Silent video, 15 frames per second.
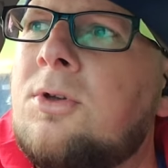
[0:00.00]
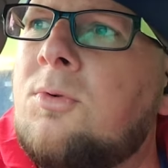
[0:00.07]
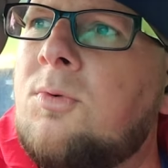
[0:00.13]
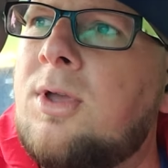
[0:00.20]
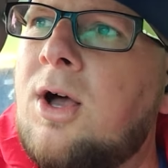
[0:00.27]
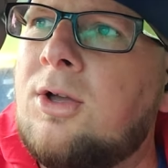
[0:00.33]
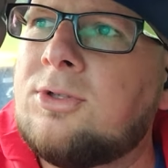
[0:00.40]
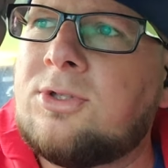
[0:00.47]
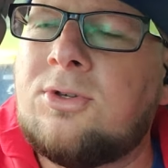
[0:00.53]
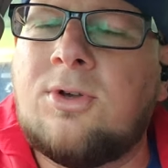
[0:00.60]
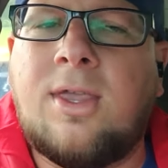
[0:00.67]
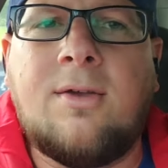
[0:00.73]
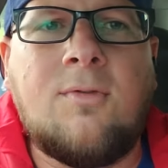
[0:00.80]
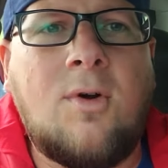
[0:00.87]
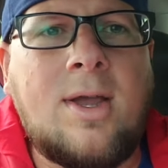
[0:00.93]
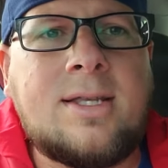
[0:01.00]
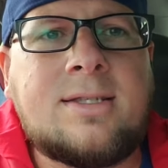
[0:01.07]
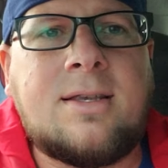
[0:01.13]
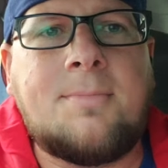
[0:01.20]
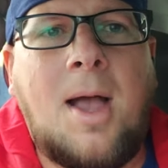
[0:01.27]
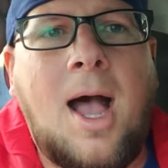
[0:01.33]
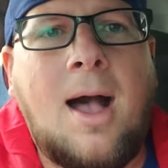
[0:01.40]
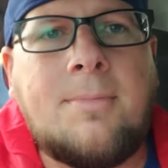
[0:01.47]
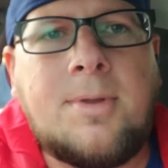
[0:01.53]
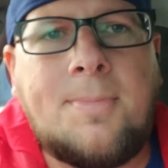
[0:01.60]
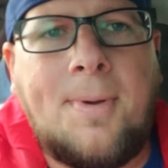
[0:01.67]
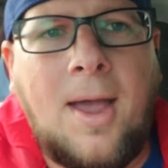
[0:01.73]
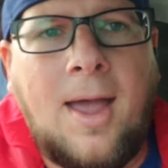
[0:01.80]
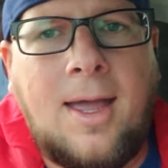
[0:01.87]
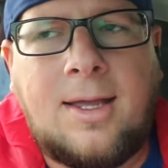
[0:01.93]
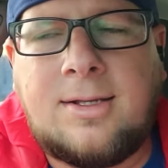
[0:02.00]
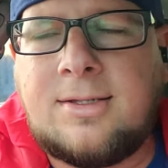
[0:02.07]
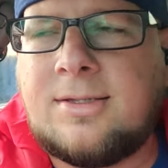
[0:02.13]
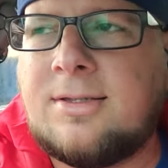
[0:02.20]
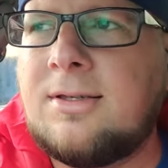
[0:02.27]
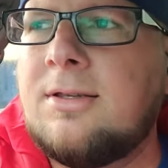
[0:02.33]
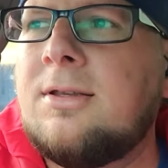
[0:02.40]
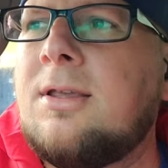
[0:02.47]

We also give away some hobby packs.